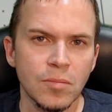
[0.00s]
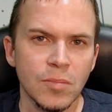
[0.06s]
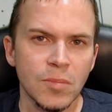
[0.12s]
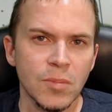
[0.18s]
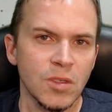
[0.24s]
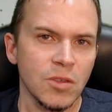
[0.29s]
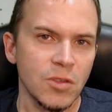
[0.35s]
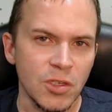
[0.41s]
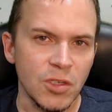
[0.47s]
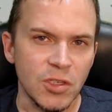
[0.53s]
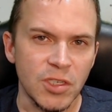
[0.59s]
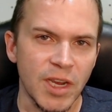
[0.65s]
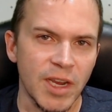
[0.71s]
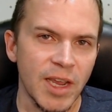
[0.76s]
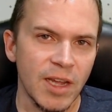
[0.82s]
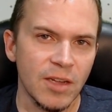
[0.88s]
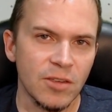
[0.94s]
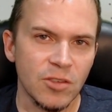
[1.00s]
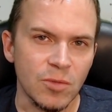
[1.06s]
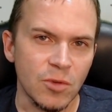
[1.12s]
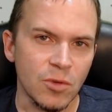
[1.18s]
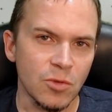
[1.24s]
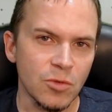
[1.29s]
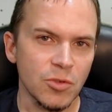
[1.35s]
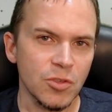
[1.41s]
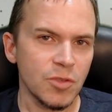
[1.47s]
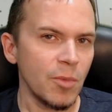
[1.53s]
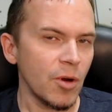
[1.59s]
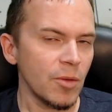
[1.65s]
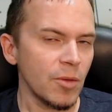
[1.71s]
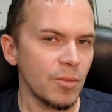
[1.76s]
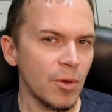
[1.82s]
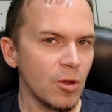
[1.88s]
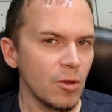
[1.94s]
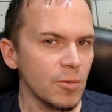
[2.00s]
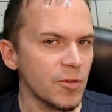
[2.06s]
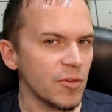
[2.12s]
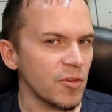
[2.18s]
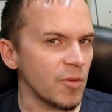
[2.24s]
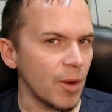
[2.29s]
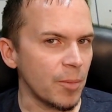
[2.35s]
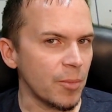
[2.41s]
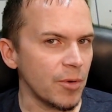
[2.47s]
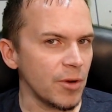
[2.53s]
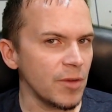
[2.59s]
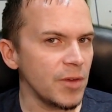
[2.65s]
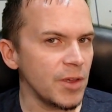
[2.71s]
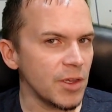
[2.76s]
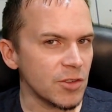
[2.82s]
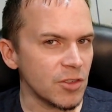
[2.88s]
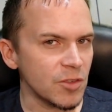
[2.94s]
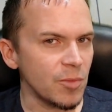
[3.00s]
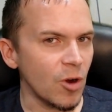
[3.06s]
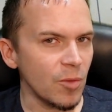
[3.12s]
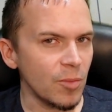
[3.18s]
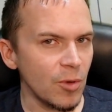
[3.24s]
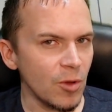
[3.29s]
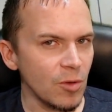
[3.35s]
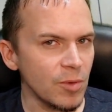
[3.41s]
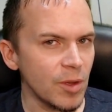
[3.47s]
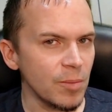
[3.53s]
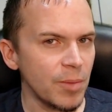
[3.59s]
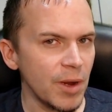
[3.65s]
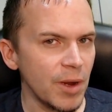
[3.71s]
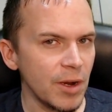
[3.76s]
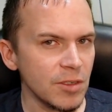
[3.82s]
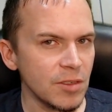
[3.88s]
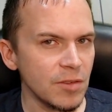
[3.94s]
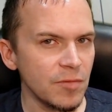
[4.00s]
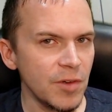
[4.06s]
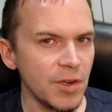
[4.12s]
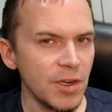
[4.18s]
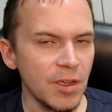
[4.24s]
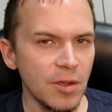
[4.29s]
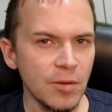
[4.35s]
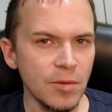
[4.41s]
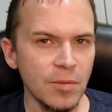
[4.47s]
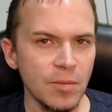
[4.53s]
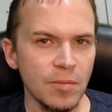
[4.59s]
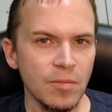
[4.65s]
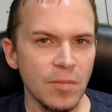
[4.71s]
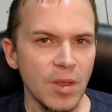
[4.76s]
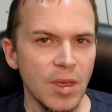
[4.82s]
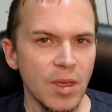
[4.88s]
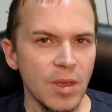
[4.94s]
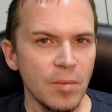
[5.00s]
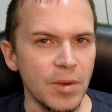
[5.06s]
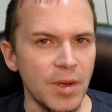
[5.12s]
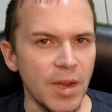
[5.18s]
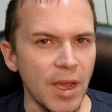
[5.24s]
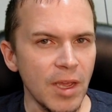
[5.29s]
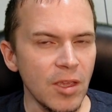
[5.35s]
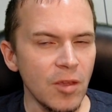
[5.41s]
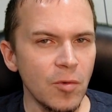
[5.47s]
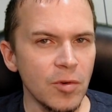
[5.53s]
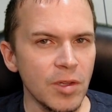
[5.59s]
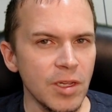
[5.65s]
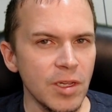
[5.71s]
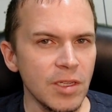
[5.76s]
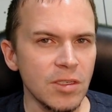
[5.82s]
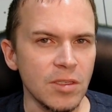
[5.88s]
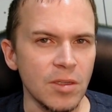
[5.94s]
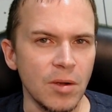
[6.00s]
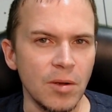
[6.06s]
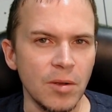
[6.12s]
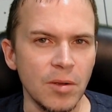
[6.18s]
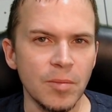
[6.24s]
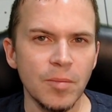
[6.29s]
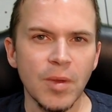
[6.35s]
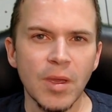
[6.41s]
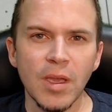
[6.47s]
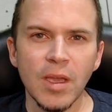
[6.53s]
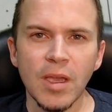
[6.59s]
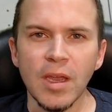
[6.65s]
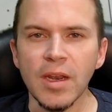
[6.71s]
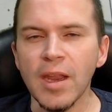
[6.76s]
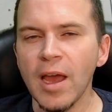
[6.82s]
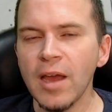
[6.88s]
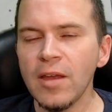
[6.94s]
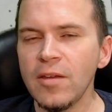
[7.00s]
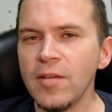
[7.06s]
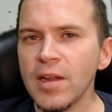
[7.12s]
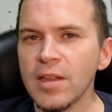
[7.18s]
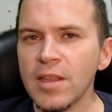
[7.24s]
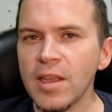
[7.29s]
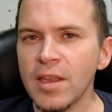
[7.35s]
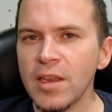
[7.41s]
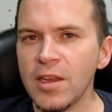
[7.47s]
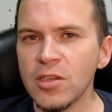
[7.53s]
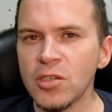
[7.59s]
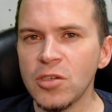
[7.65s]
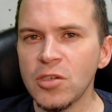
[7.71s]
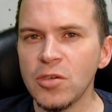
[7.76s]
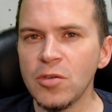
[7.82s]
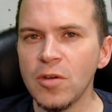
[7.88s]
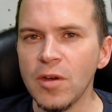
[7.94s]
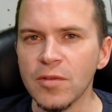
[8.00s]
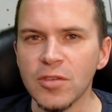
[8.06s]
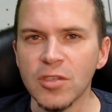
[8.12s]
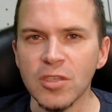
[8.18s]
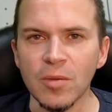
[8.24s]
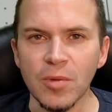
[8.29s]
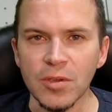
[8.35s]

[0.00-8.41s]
So did you check out some cool smart bulbs from our previous smart bulb comparison video? But now you want to install them, and now you got that issue of someone